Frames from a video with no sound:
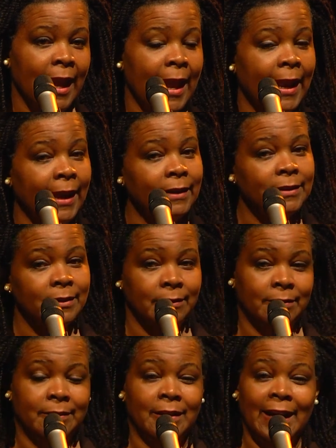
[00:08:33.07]
And
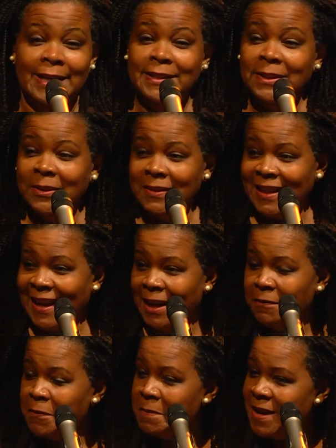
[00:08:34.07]
the icing on the
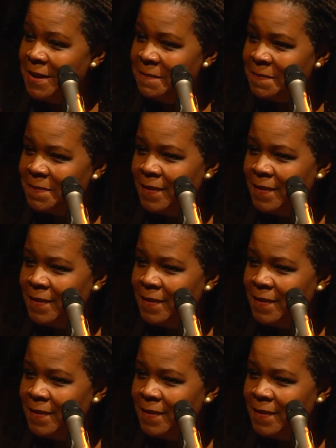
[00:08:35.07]
cake for me